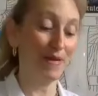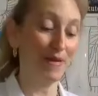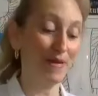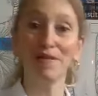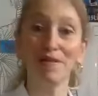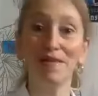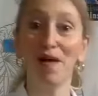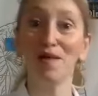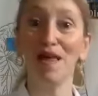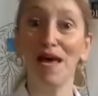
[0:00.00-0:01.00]
everything,
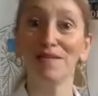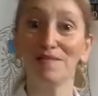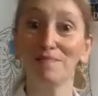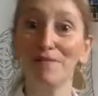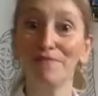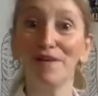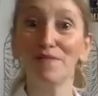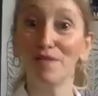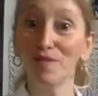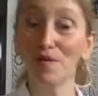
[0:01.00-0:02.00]
all the odds in my
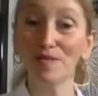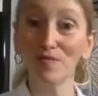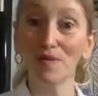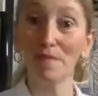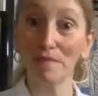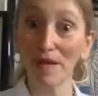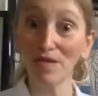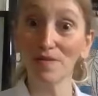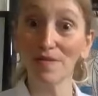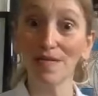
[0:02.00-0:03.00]
favor and yours when I'm
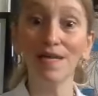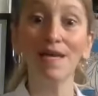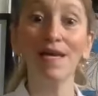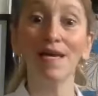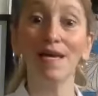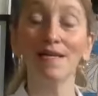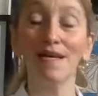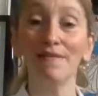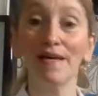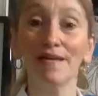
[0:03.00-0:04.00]
measuring, and
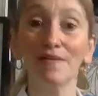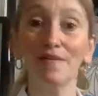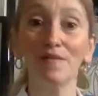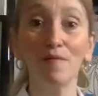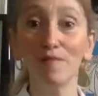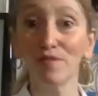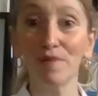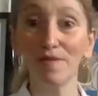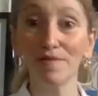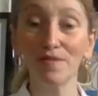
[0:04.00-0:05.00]
I've had the lowest
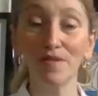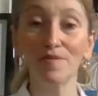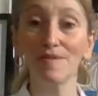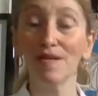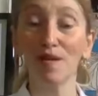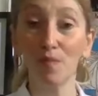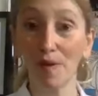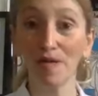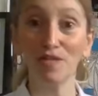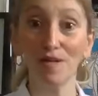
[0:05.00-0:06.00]
rate of returns on a
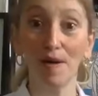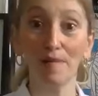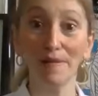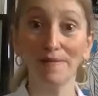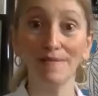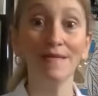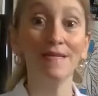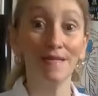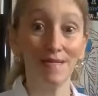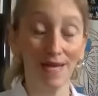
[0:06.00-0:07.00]
compression garment.
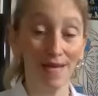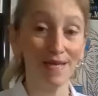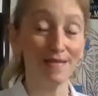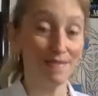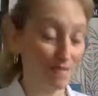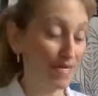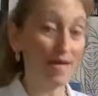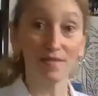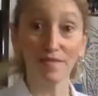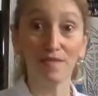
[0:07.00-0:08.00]
And
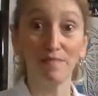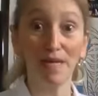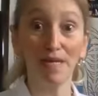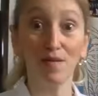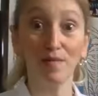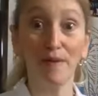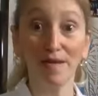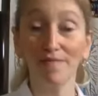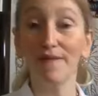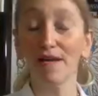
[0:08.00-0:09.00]
yes, the medical
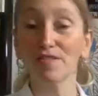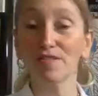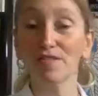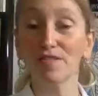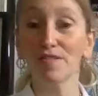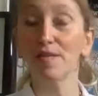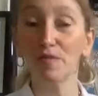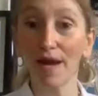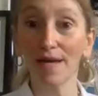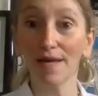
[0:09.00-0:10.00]
manufacturers keep
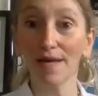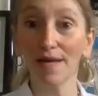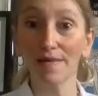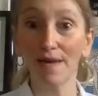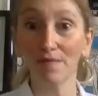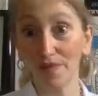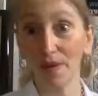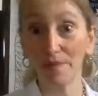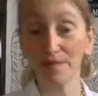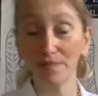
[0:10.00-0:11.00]
track of that with their
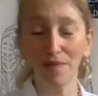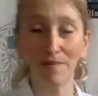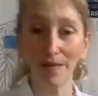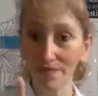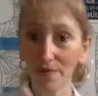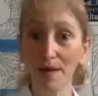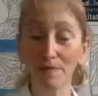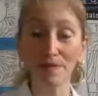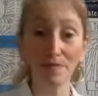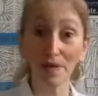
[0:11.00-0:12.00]
therapists, by the way, if you
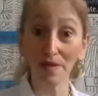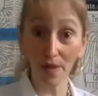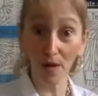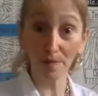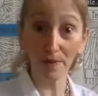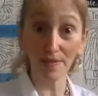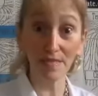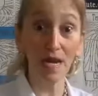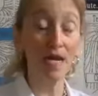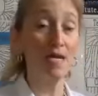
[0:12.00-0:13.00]
happen to be a
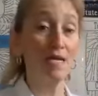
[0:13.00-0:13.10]
therapist,